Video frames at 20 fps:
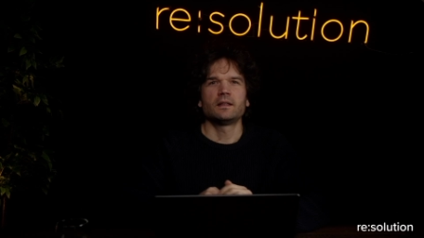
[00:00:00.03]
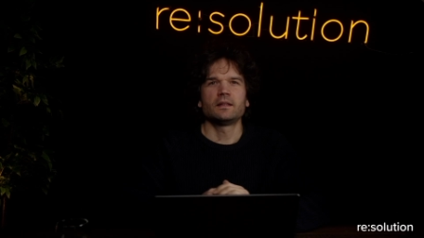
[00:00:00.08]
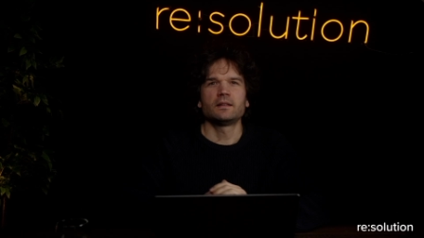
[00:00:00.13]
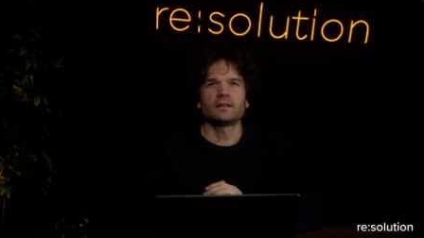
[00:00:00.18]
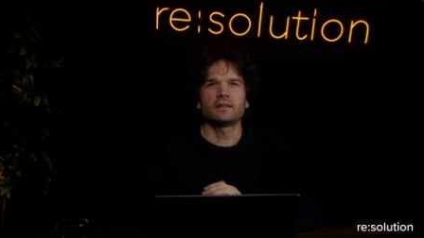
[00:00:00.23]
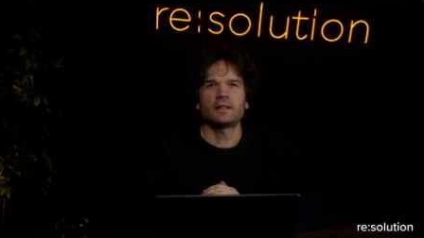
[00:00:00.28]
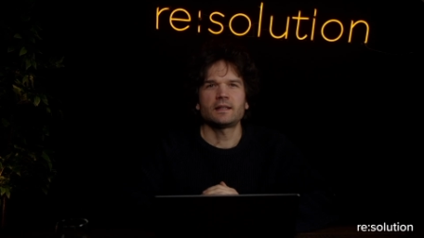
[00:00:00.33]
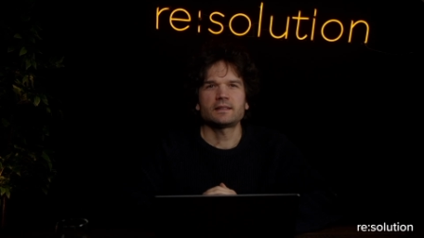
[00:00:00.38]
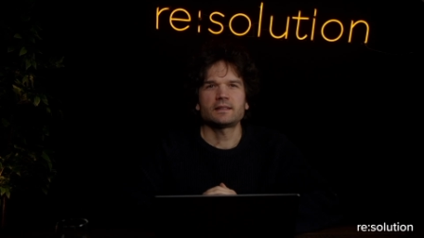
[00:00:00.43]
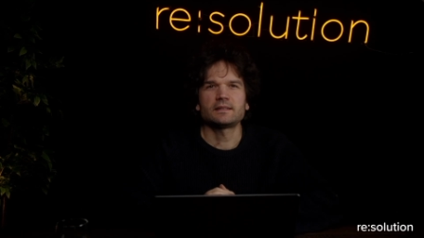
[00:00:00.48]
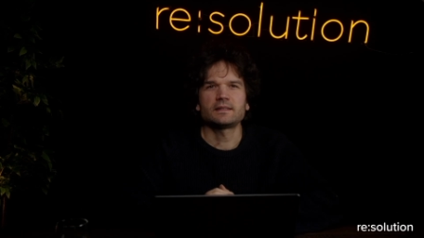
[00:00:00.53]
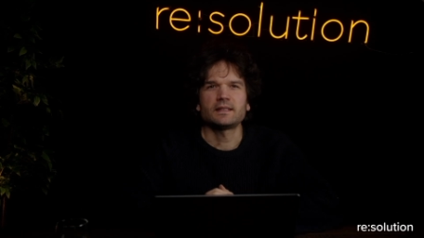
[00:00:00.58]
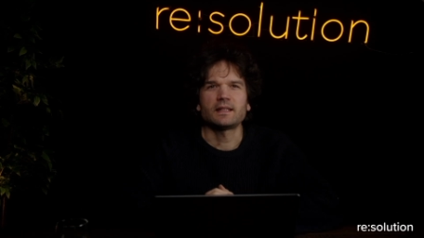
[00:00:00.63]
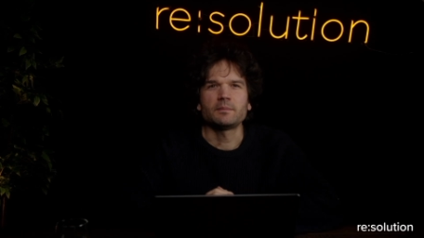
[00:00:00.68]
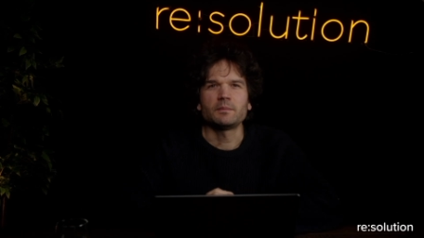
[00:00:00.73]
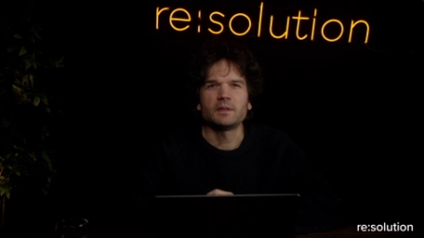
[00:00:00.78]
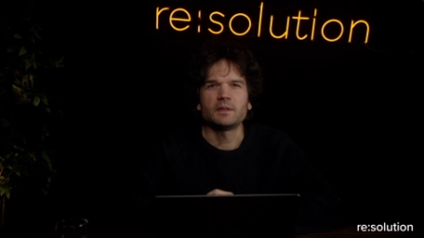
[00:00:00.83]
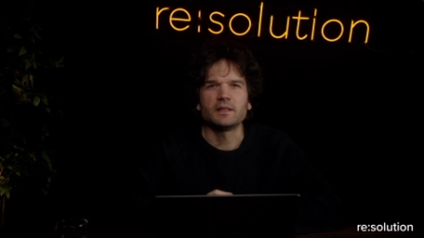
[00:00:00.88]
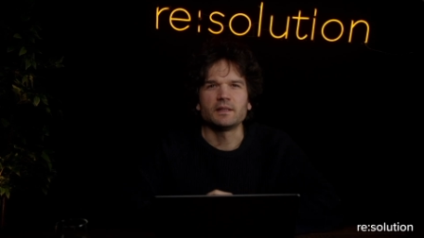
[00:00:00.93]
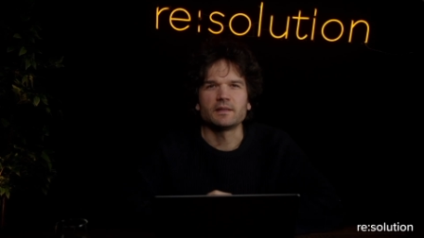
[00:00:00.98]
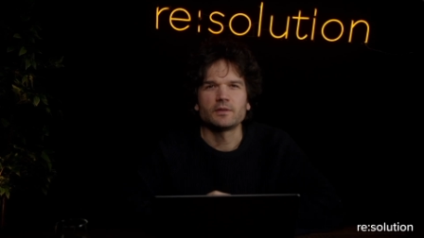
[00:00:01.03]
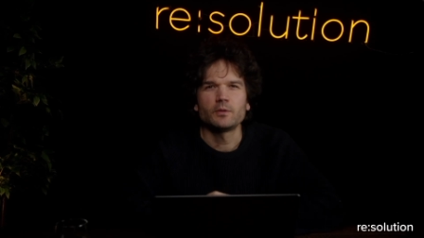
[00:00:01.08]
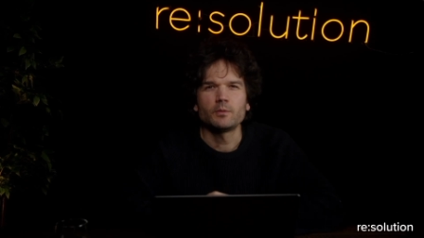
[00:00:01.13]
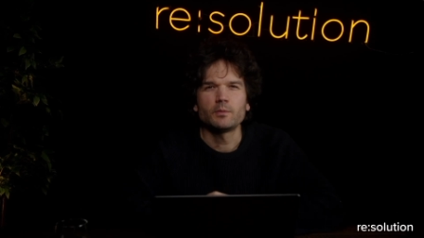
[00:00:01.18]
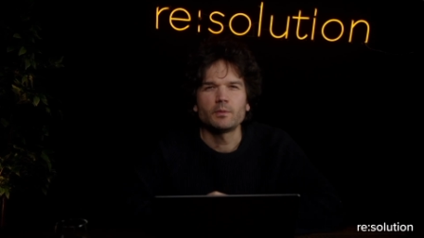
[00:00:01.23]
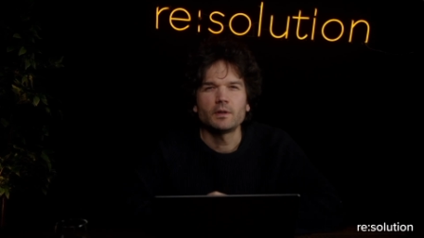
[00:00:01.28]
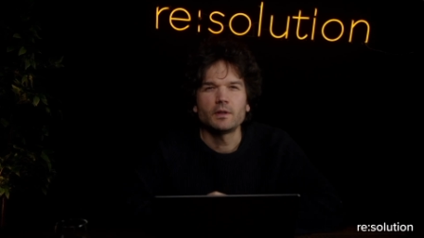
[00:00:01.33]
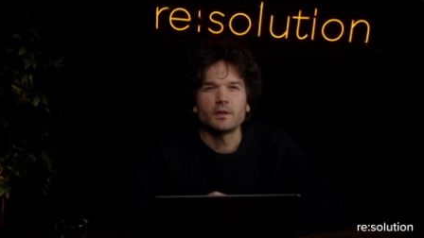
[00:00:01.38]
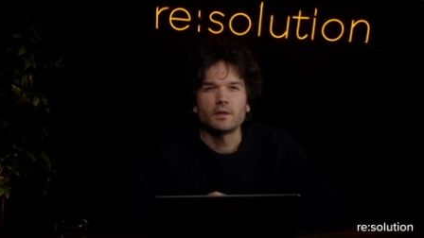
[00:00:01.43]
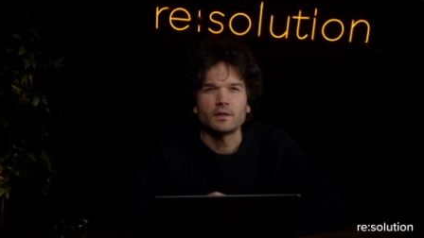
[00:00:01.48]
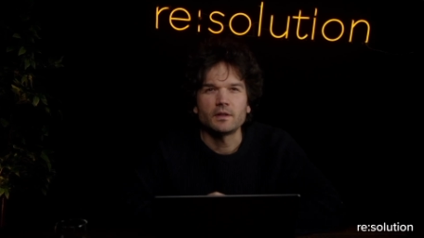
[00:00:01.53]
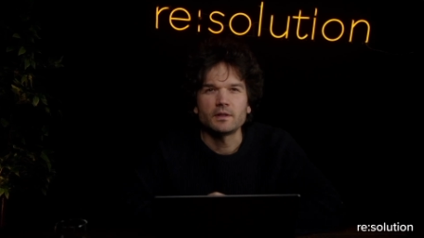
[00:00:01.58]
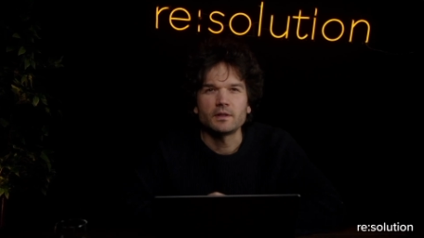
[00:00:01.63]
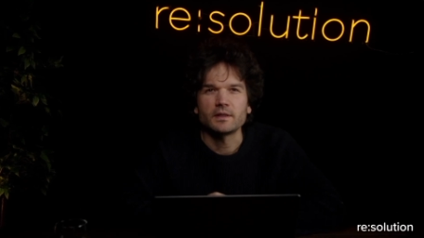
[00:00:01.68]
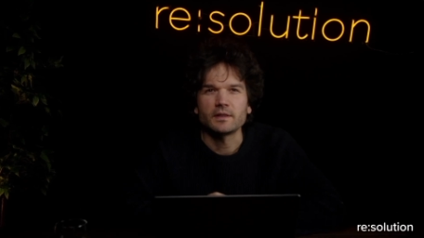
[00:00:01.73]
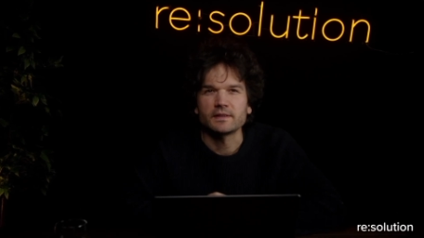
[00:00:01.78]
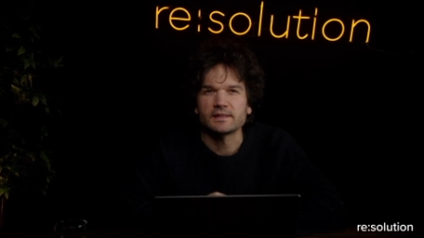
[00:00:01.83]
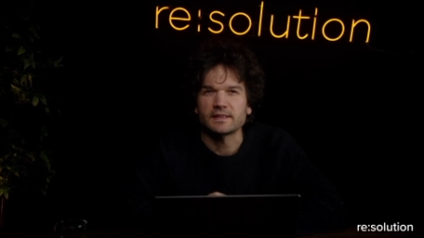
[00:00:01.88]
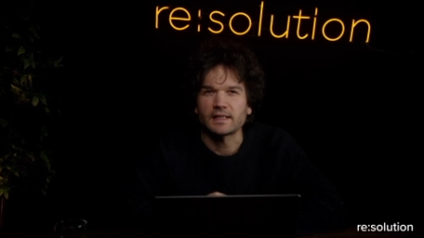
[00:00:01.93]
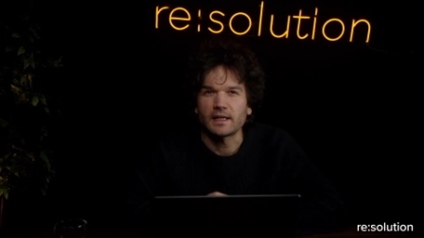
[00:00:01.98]
the next 10 minutes, you will learn
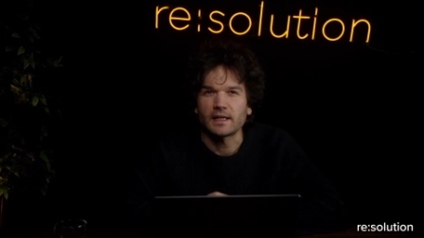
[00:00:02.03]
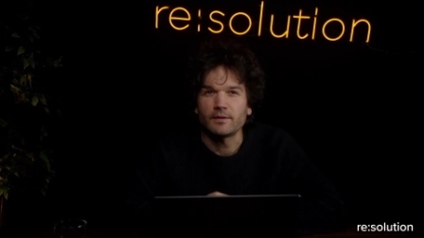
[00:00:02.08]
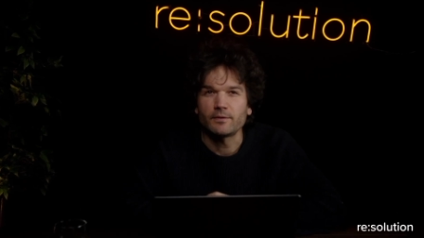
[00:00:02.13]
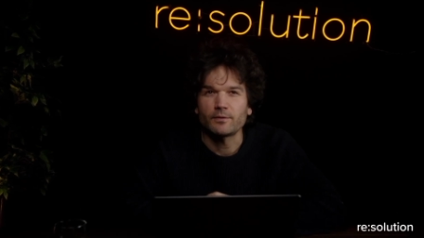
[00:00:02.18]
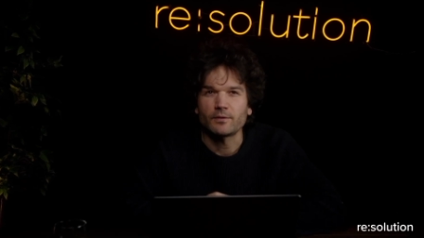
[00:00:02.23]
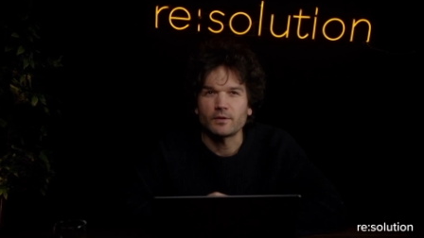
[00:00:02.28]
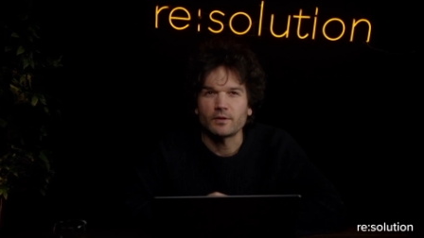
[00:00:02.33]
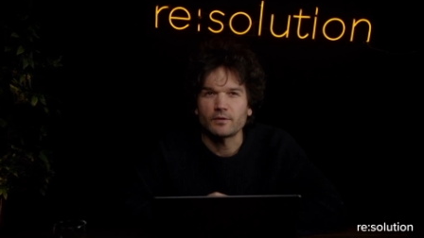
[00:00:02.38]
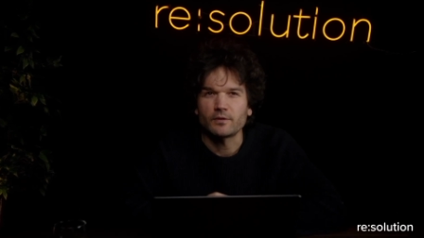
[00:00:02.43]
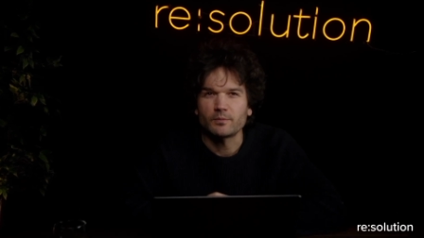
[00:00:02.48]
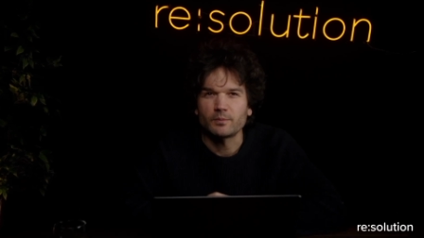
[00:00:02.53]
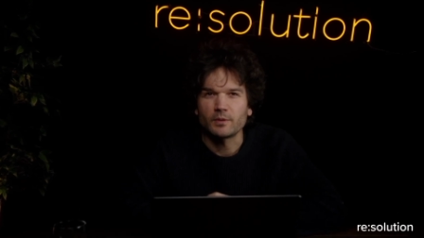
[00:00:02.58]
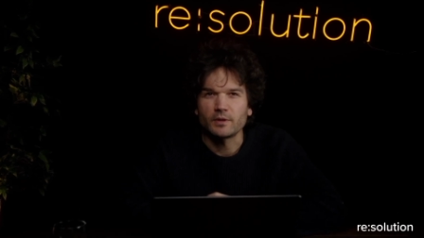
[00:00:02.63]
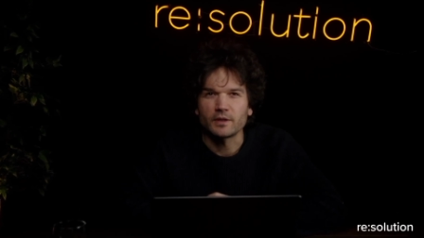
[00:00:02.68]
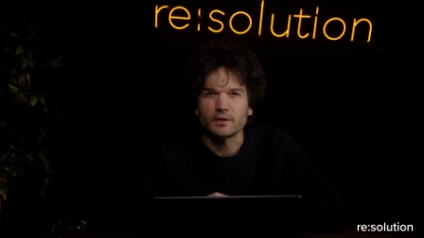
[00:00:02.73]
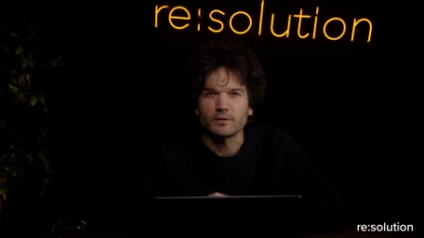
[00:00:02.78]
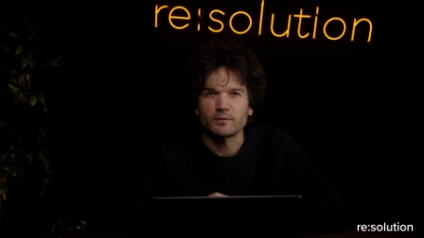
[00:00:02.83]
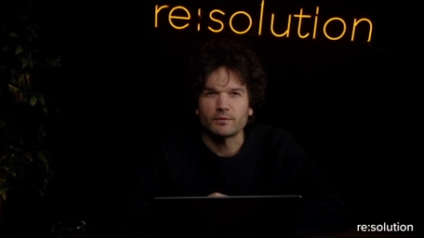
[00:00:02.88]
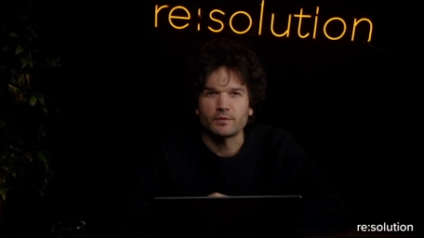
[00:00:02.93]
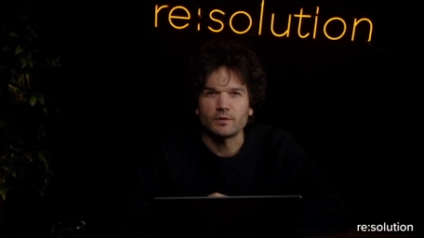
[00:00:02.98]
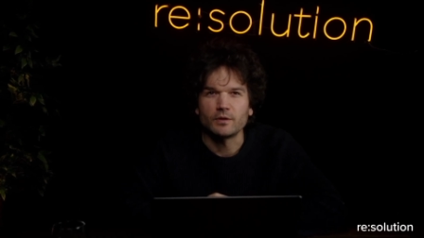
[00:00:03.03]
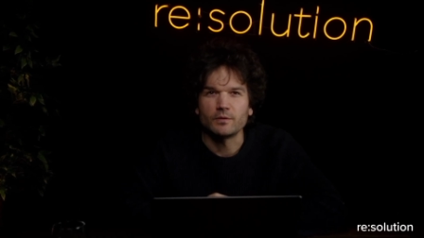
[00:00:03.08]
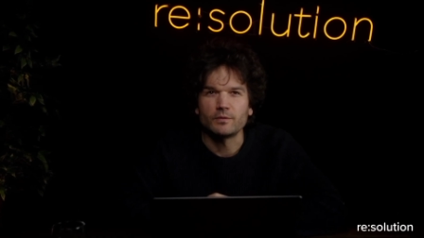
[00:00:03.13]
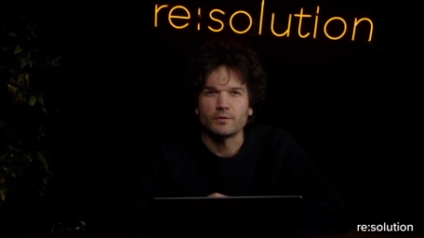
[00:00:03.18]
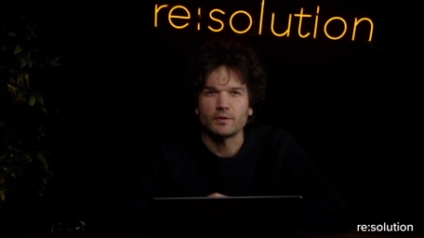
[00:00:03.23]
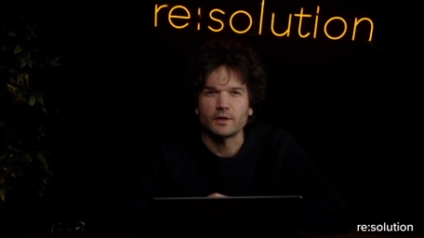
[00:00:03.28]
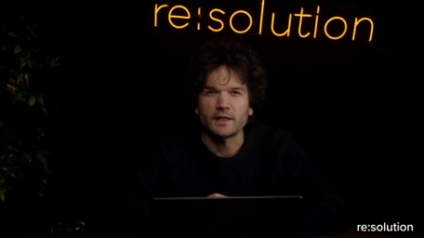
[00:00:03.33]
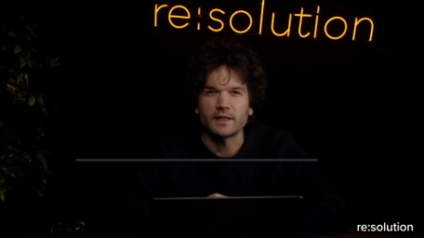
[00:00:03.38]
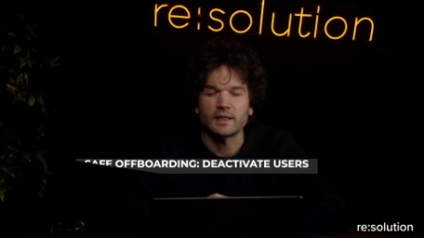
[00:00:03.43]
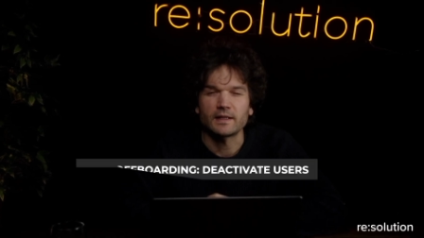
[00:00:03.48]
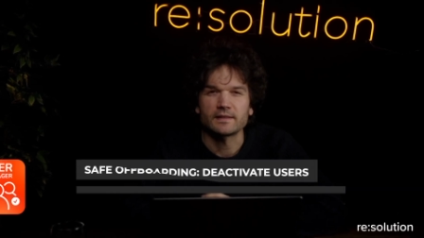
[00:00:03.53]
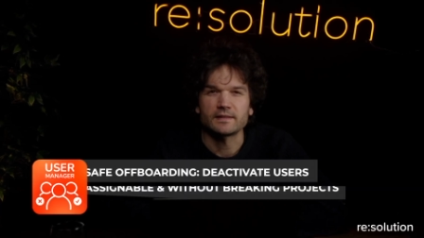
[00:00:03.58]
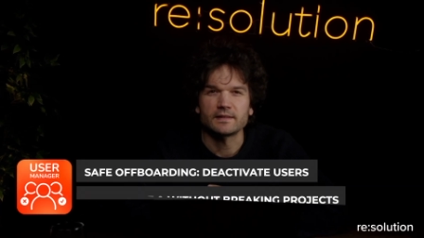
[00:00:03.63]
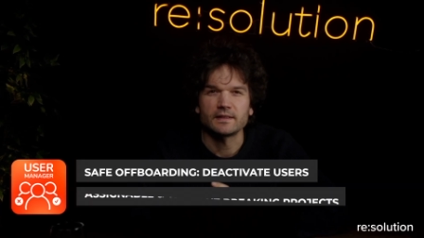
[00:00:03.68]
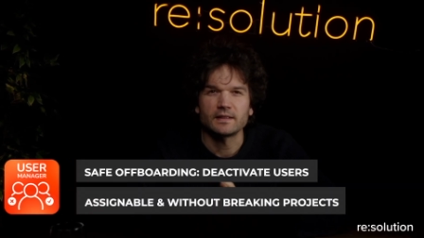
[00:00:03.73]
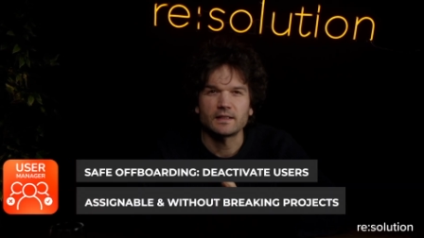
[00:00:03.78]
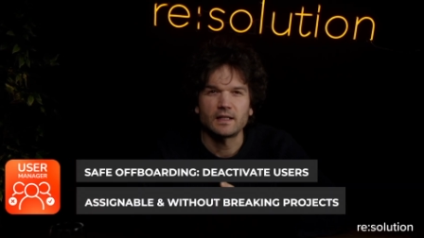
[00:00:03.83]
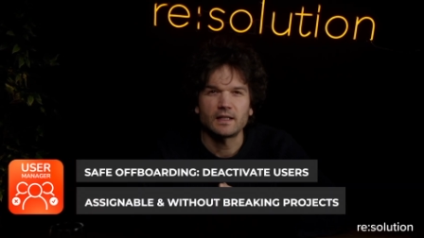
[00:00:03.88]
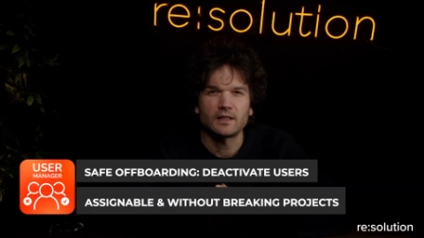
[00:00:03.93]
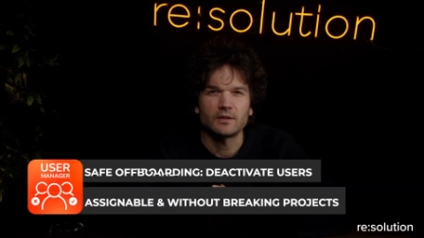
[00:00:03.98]
a safe offboarding flow for
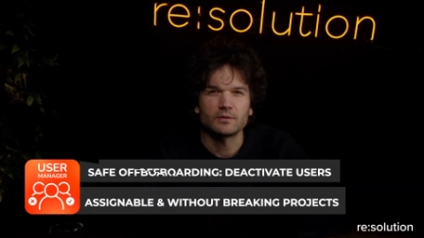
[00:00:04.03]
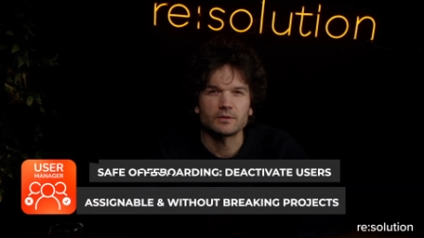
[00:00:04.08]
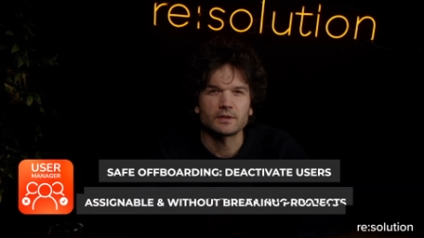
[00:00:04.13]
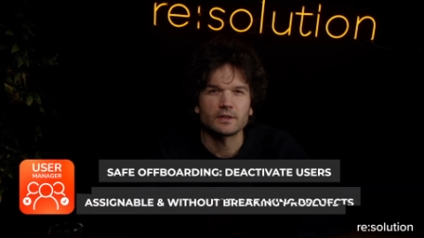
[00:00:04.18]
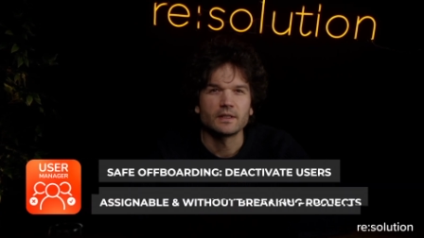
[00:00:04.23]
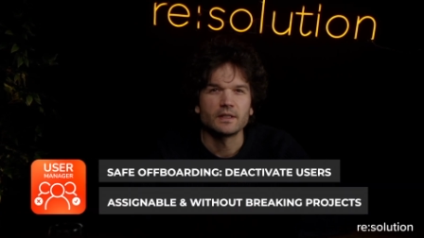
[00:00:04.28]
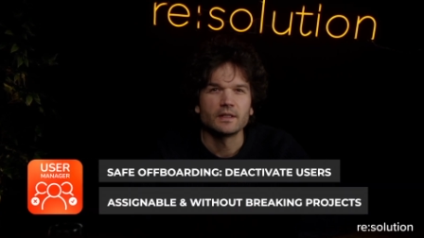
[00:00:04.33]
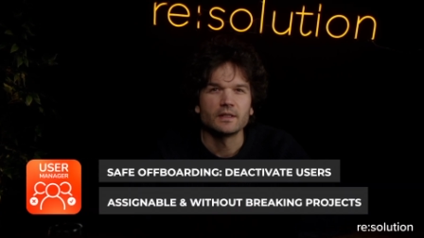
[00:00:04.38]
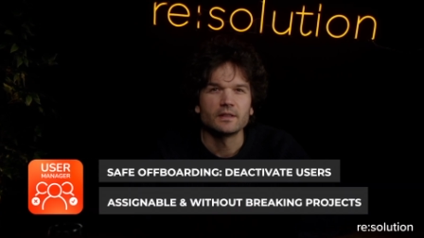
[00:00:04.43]
Atlassian Cloud,